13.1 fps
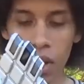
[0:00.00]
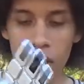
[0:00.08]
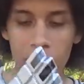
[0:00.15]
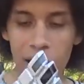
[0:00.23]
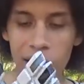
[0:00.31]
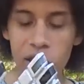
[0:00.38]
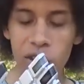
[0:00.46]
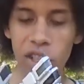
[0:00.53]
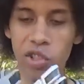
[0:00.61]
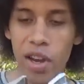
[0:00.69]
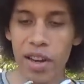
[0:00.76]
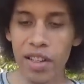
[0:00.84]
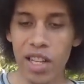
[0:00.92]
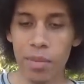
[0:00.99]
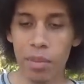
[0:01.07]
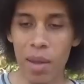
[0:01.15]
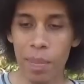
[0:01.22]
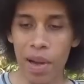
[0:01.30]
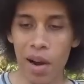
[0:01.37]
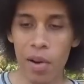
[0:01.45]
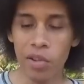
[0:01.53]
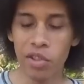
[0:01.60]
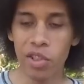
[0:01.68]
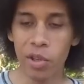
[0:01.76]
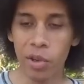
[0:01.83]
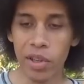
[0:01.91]
I usually try to get my Power Rangers
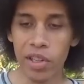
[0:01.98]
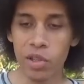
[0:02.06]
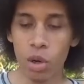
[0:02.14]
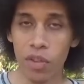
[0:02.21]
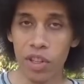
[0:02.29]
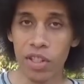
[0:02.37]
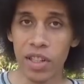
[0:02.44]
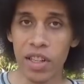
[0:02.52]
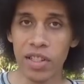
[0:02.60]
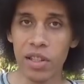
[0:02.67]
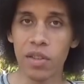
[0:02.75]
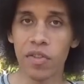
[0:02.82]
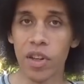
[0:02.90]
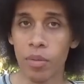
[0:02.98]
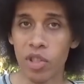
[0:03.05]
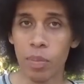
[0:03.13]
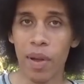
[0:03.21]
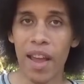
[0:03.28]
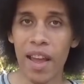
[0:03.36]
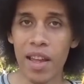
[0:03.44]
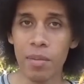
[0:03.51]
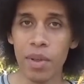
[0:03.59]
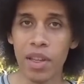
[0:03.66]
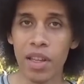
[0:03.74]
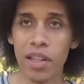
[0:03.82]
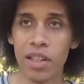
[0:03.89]
toys overseas, either from Japan,
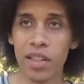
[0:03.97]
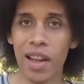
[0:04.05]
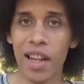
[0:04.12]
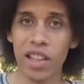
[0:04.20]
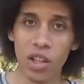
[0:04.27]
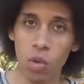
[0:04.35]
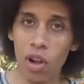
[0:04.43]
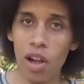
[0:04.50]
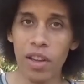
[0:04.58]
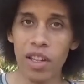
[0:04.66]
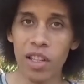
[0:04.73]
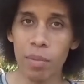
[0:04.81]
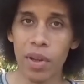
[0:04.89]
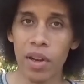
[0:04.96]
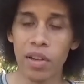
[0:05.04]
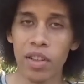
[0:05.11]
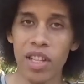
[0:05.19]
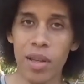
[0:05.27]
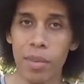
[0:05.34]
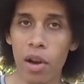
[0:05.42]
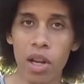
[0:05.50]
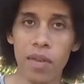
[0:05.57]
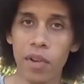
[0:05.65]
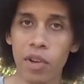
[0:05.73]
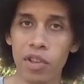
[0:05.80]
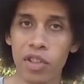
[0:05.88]
because I like the quality compared to the American
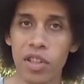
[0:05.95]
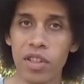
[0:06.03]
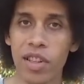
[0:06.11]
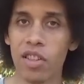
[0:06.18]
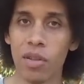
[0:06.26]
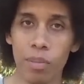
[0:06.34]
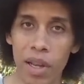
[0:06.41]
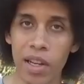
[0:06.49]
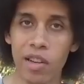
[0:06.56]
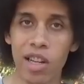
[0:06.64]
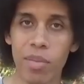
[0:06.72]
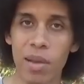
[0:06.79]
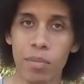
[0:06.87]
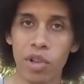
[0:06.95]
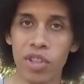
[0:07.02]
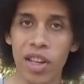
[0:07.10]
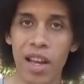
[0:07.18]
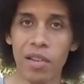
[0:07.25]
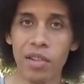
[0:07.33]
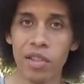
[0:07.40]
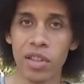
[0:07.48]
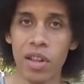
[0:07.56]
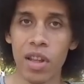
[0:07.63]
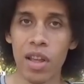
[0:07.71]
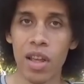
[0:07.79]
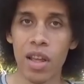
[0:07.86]
versions, and they're bigger and make more sounds.
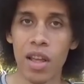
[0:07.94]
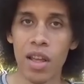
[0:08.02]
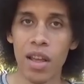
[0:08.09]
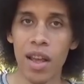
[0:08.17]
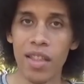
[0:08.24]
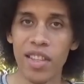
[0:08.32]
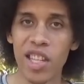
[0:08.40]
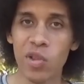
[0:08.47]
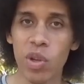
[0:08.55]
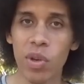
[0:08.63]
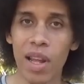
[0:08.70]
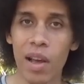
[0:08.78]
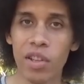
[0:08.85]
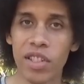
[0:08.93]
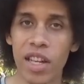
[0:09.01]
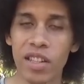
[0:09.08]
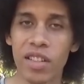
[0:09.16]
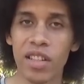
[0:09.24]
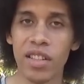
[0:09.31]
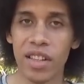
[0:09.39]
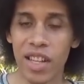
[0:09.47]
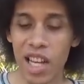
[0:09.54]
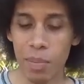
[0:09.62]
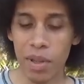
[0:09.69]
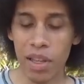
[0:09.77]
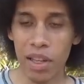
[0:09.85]
And this one I was hesitant to
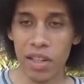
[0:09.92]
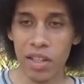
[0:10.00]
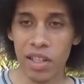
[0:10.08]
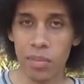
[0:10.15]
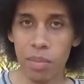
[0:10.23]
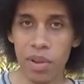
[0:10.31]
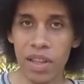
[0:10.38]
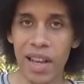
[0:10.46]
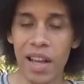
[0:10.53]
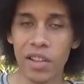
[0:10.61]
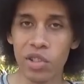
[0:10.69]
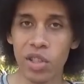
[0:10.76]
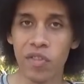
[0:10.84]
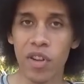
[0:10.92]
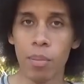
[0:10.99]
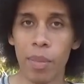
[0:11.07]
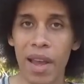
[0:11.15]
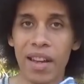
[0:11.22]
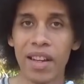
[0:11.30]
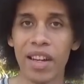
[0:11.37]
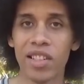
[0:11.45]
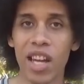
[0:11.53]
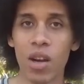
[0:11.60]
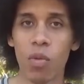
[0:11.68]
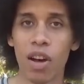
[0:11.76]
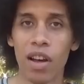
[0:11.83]
get because, being how this is from Bandai
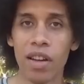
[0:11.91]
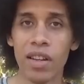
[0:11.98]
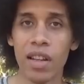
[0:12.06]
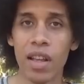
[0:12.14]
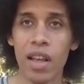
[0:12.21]
Taiwan,